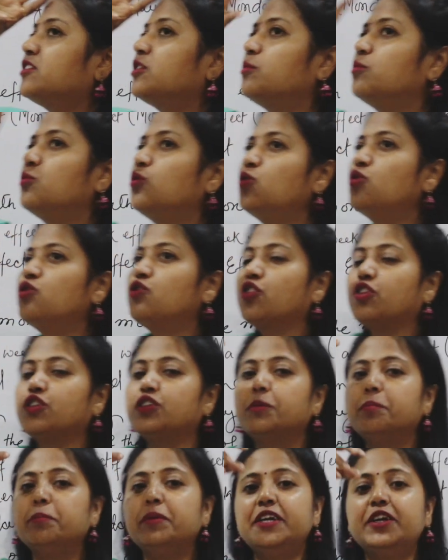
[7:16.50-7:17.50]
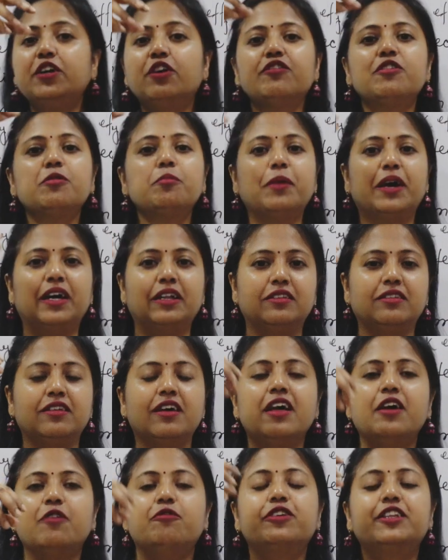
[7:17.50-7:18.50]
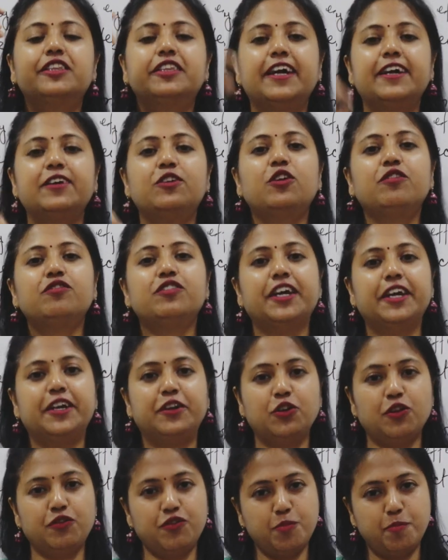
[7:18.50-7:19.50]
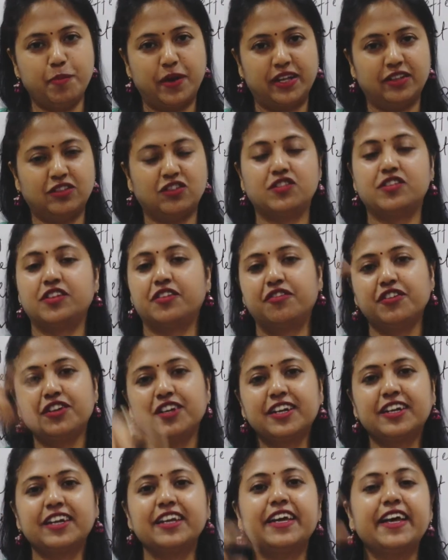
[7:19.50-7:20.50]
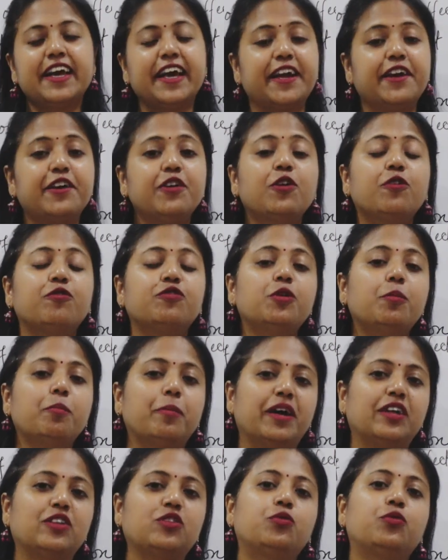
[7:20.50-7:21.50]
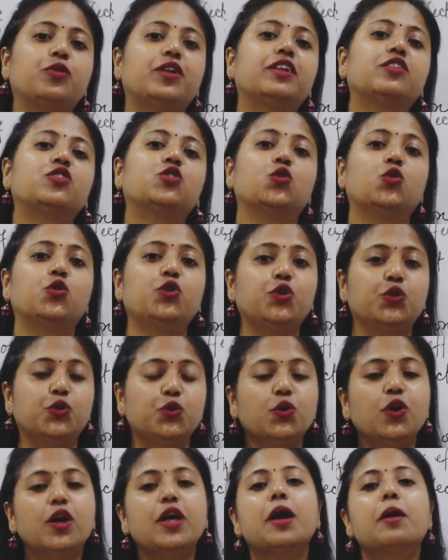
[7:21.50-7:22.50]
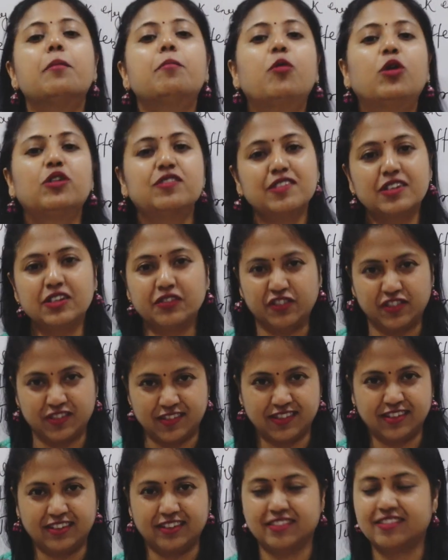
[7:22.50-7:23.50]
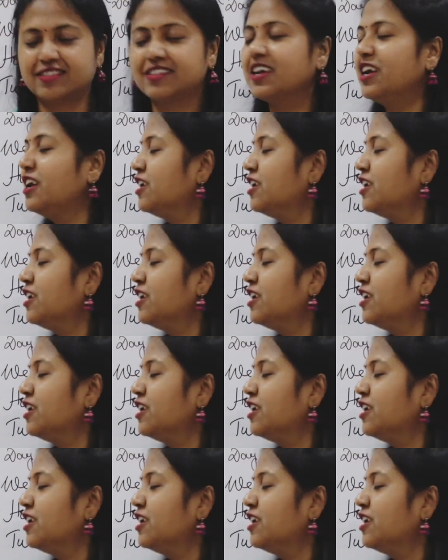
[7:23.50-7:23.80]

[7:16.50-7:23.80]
the moods on the mid of a month with that of the end of a month, definitely end of the month will show you positive results.